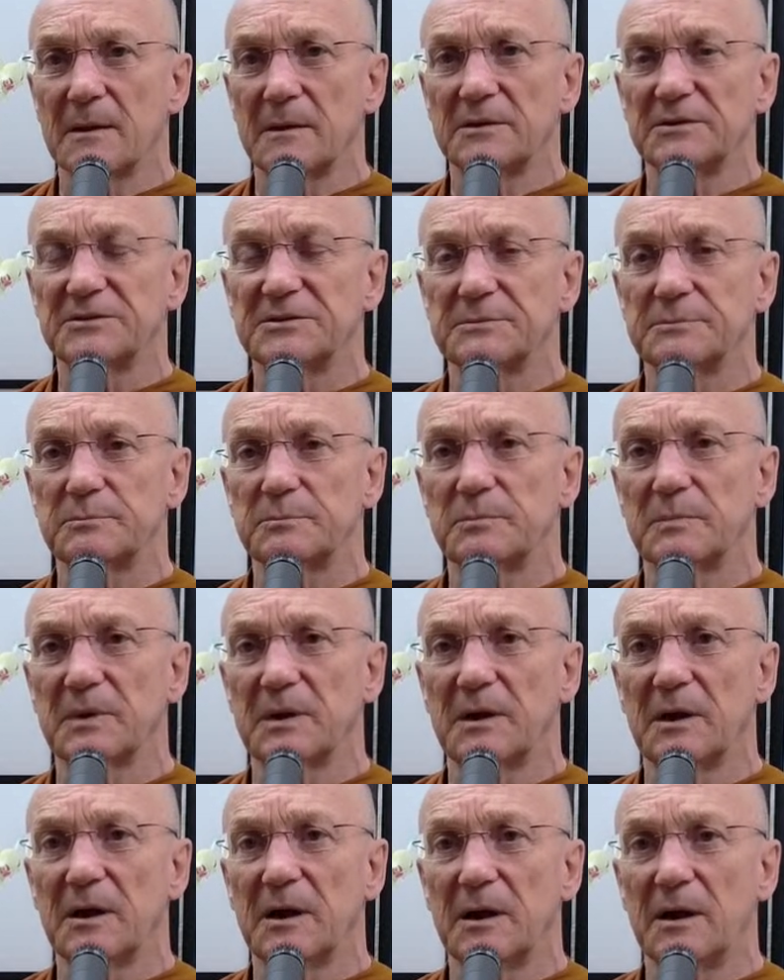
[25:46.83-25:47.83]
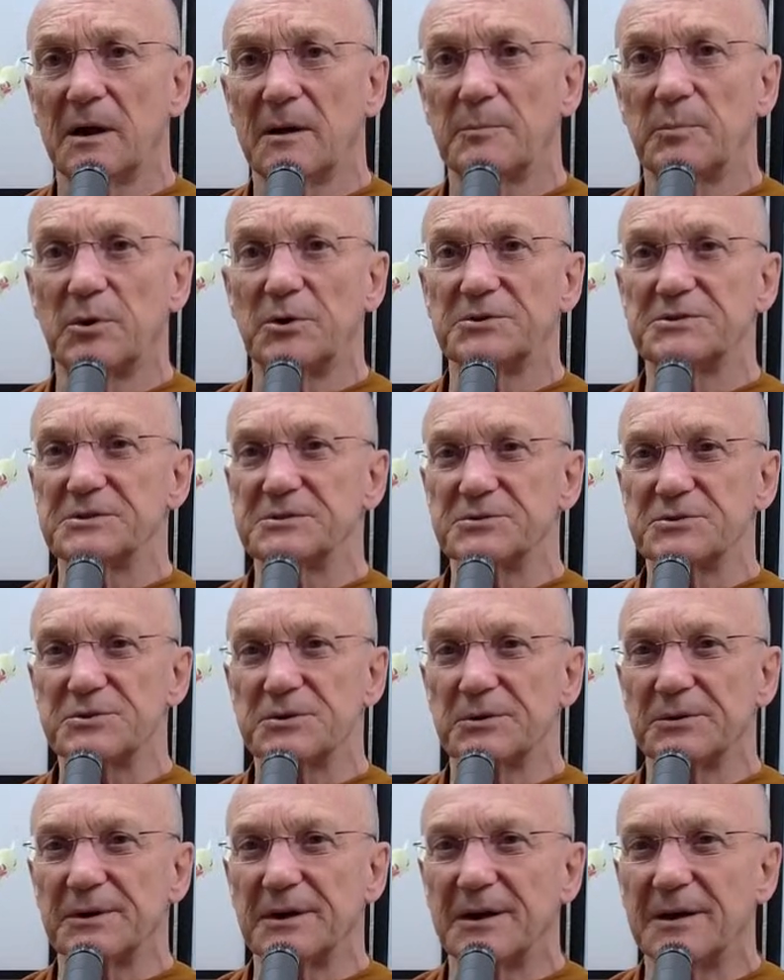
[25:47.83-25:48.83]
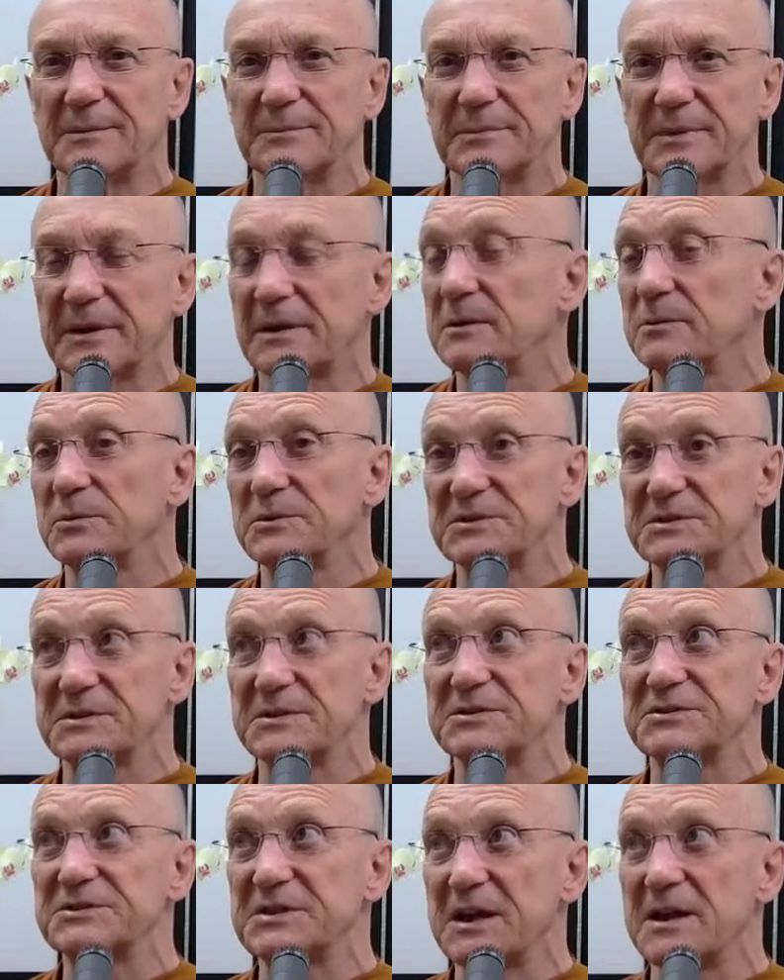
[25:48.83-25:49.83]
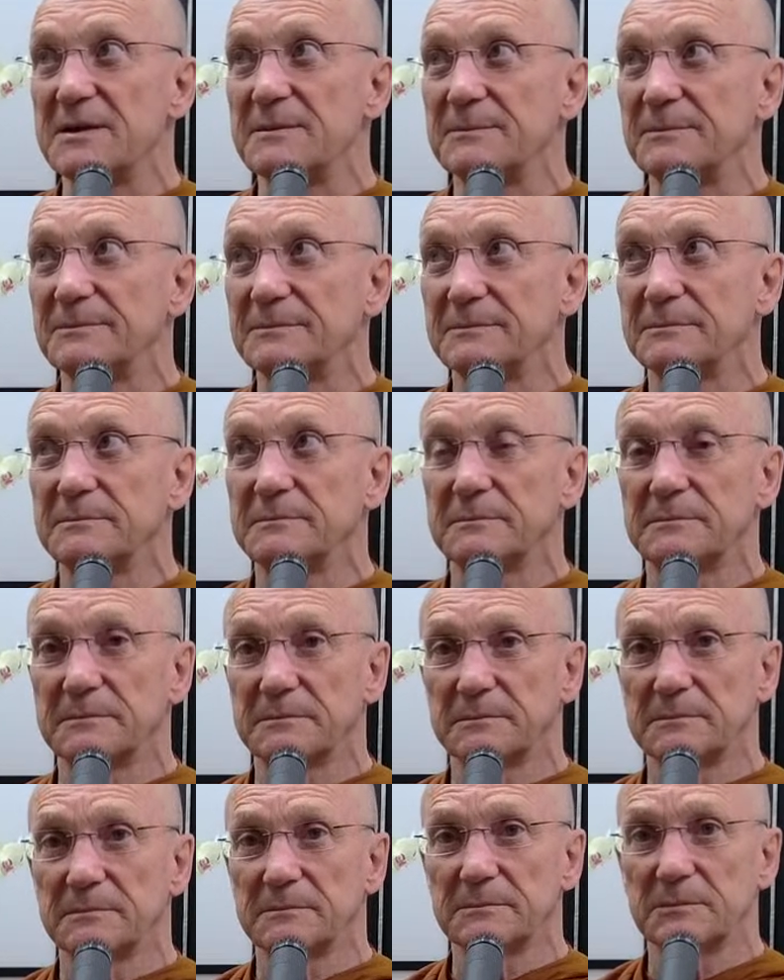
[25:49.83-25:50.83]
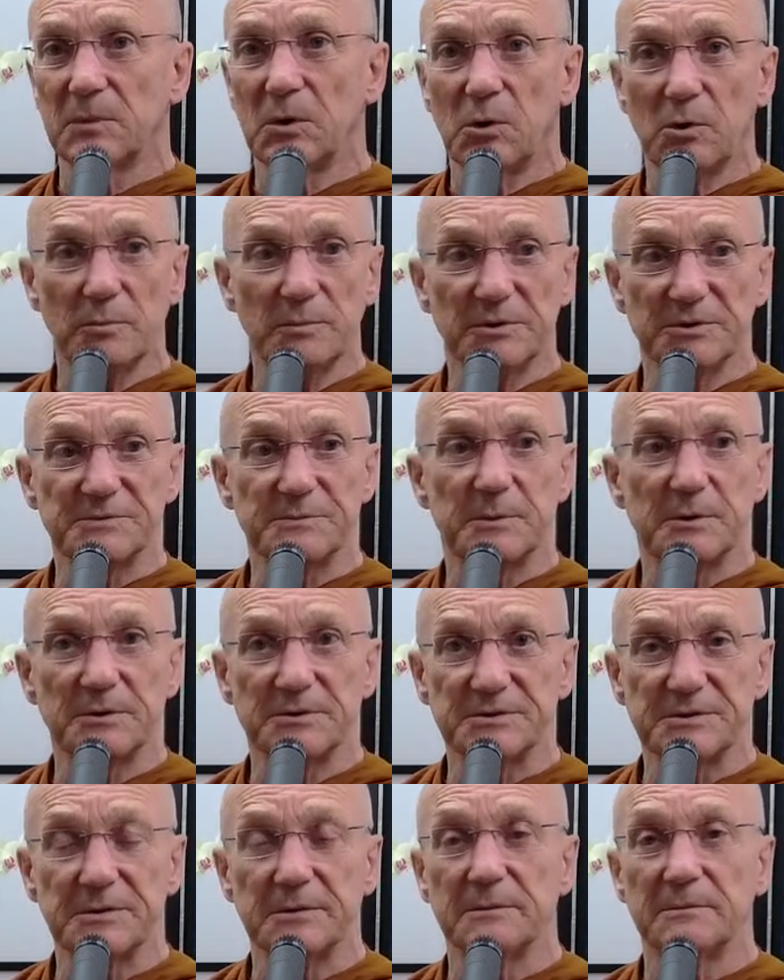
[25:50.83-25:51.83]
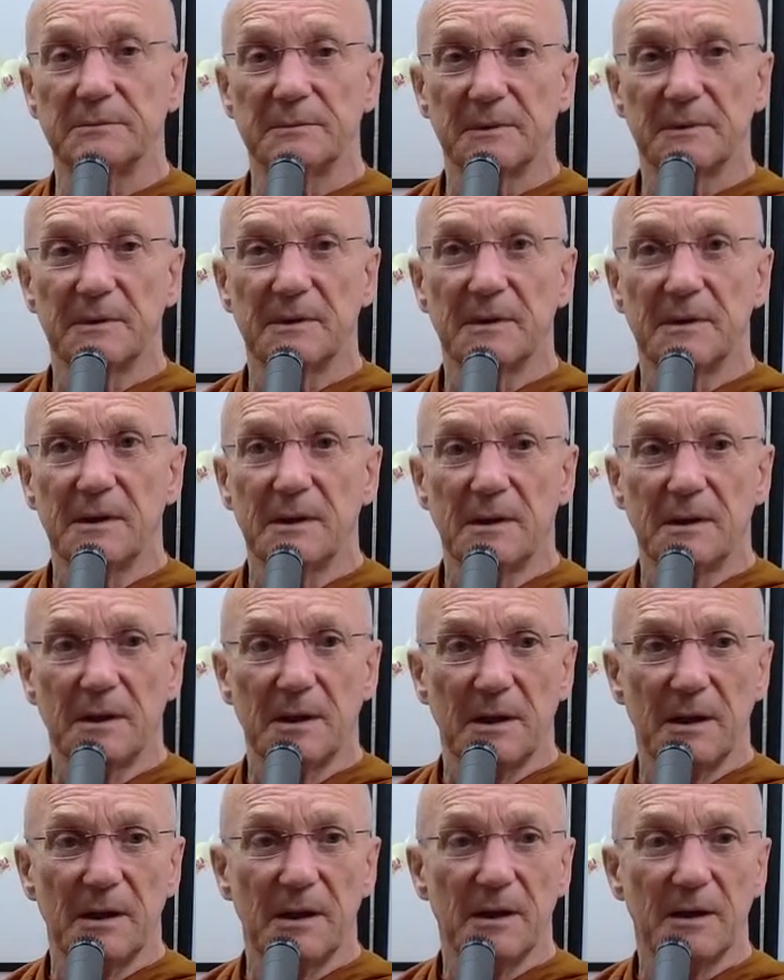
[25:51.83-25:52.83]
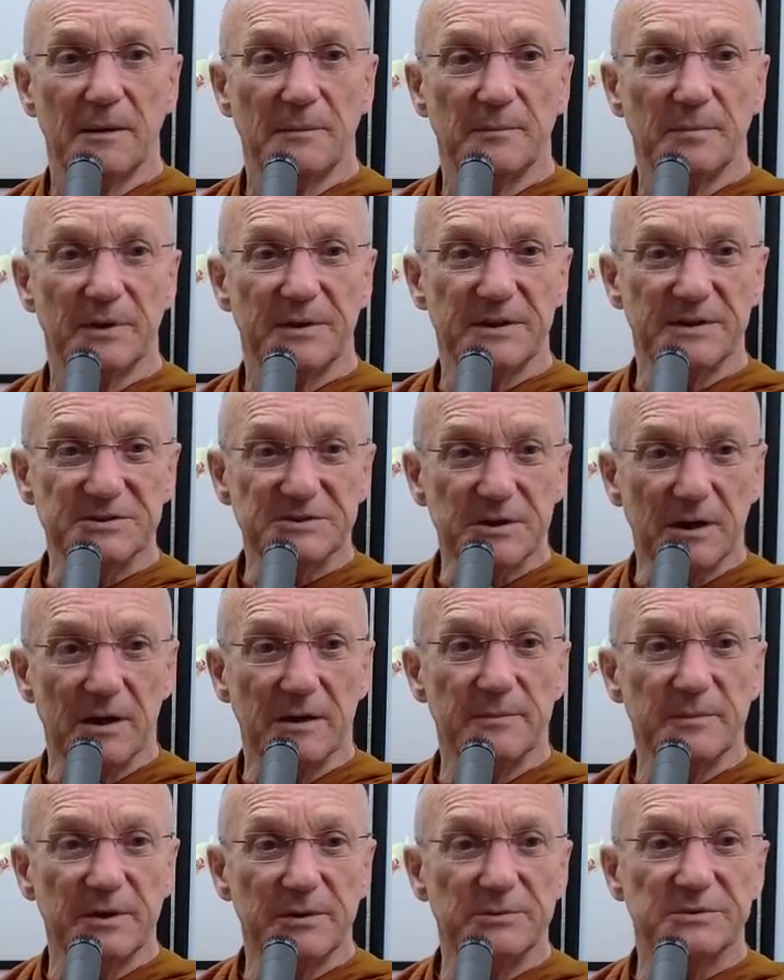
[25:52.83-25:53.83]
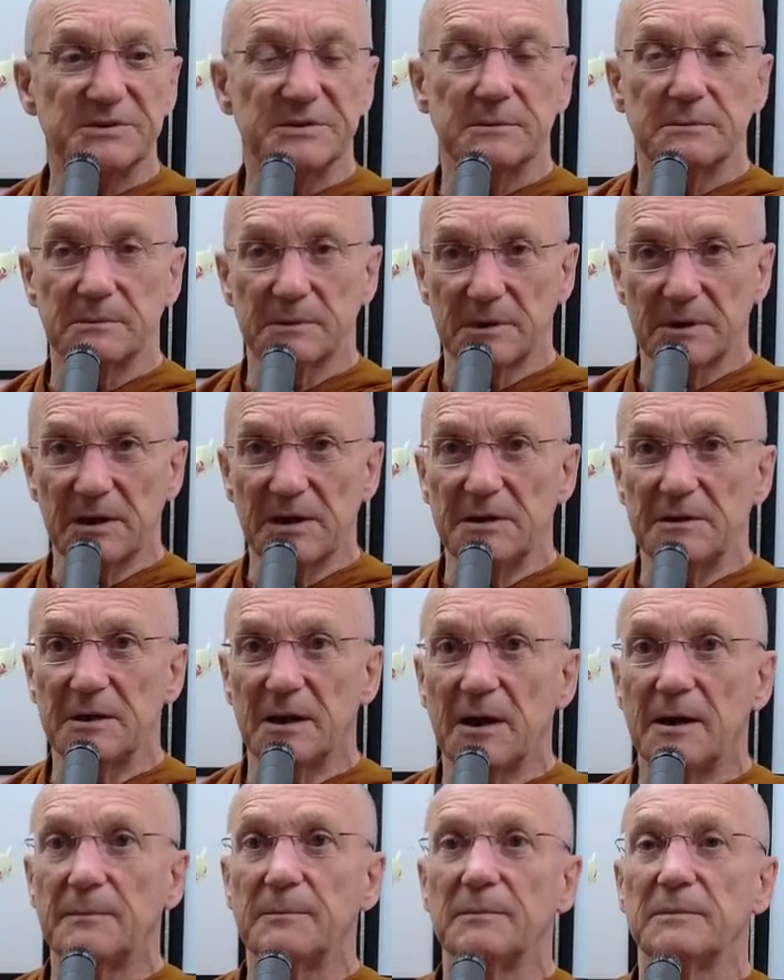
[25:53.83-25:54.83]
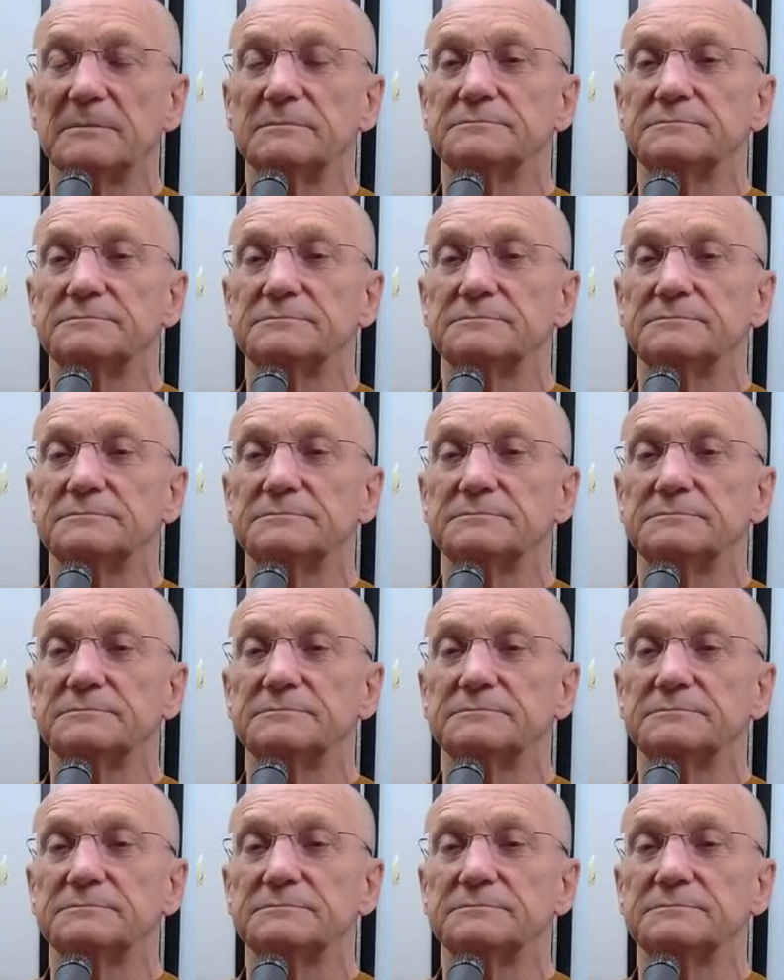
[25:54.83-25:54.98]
as a person showed up, and it was the same homeless person. But this time he was cleaned up.